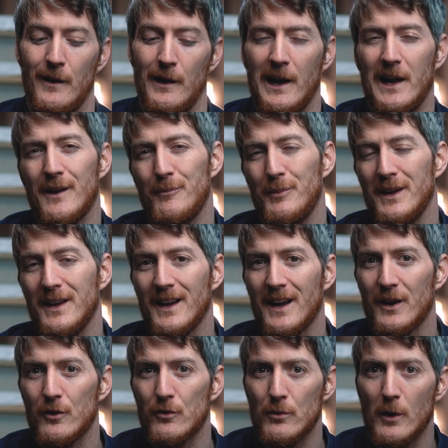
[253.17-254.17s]
like being
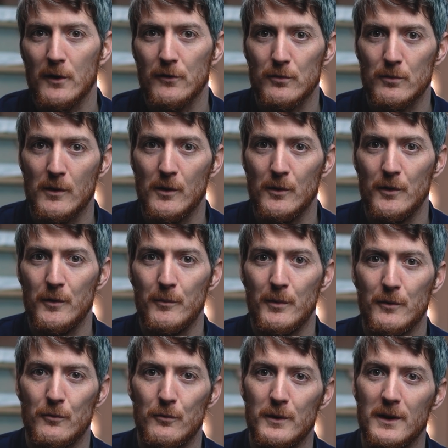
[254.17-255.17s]
at a crossroad
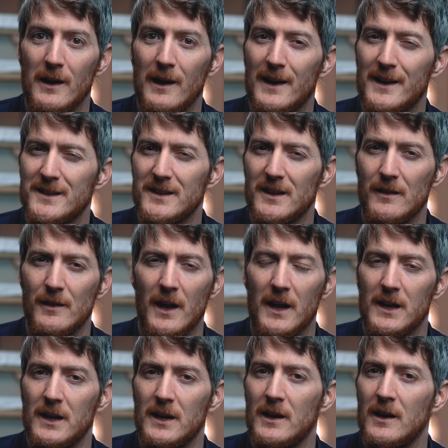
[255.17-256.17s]
but realizing that